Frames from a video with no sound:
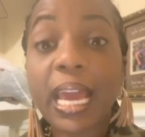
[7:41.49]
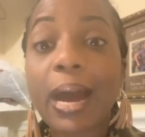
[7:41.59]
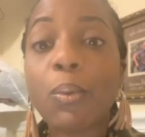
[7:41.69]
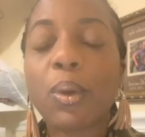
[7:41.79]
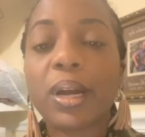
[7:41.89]
I
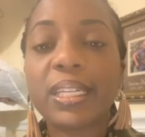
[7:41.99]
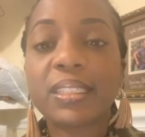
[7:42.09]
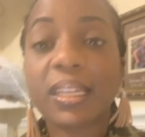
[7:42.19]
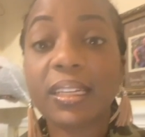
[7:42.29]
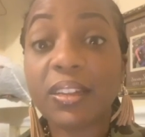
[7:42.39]
want
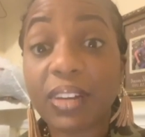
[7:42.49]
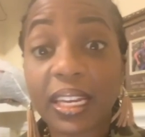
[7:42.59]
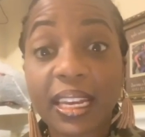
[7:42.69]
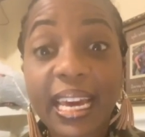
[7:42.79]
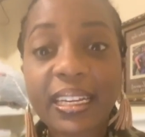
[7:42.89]
to leave a
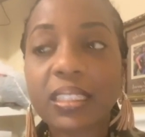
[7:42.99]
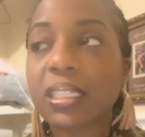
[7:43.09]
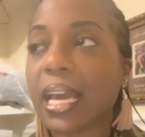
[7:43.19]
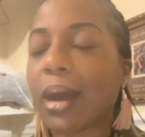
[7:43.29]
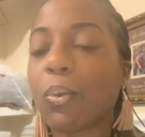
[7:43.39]

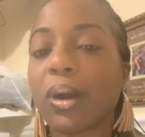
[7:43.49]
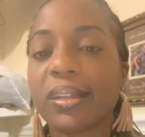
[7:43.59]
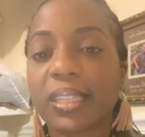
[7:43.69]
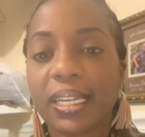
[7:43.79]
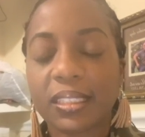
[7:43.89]
legacy. I want
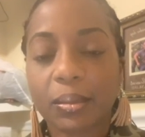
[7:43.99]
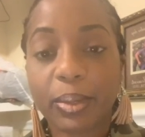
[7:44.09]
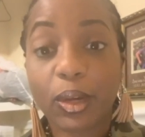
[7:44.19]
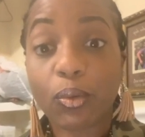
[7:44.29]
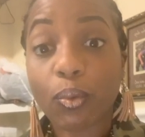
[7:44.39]
things to be
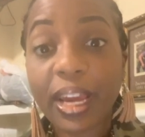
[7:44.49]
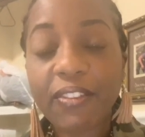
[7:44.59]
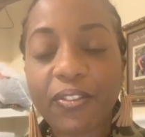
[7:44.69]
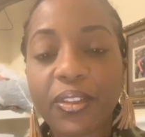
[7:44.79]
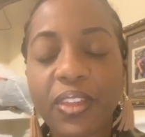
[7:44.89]
great
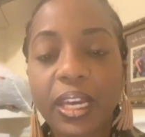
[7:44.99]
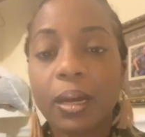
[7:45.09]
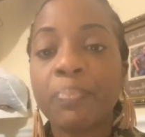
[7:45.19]
for them.